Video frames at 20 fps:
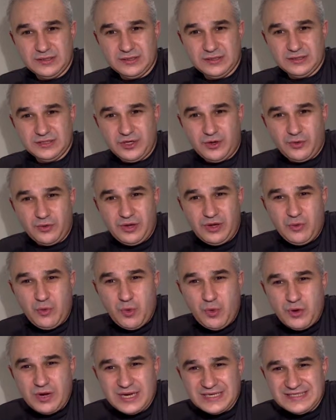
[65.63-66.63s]
So if we
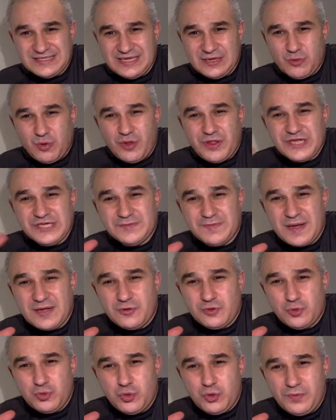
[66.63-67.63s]
want to see what the
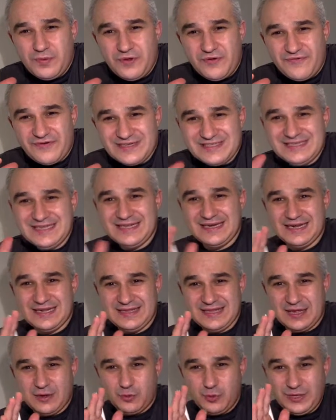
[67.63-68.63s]
spectrum will be of a
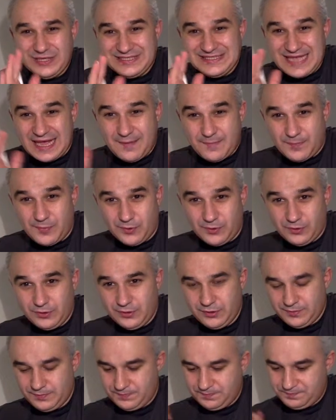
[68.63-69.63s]
signal that we sampled,